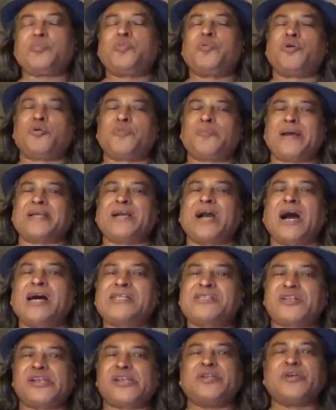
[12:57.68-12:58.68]
my
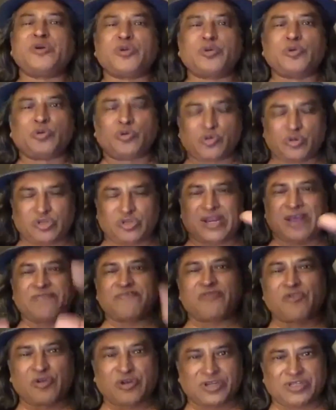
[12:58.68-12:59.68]
cast and crew to stay
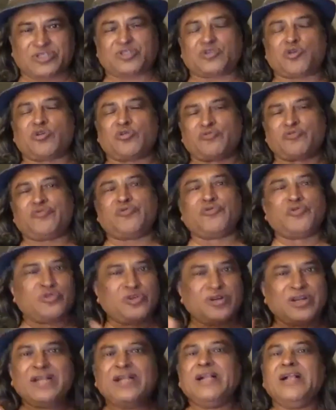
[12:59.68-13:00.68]
focused on
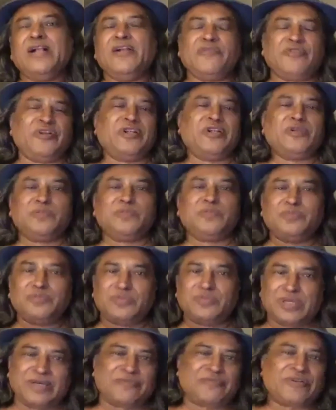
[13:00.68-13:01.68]
food, film,
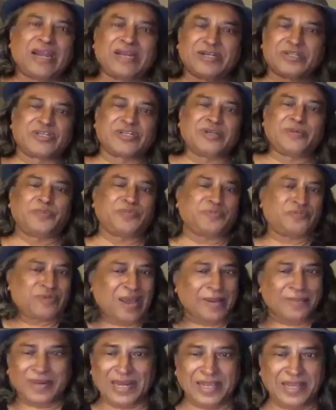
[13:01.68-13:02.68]
friendship,
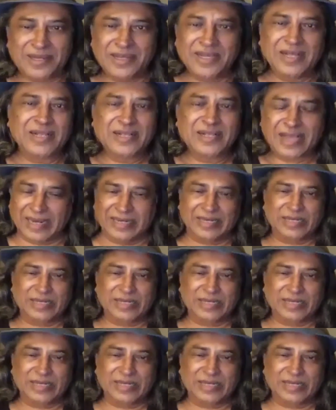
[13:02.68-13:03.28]
family, and, you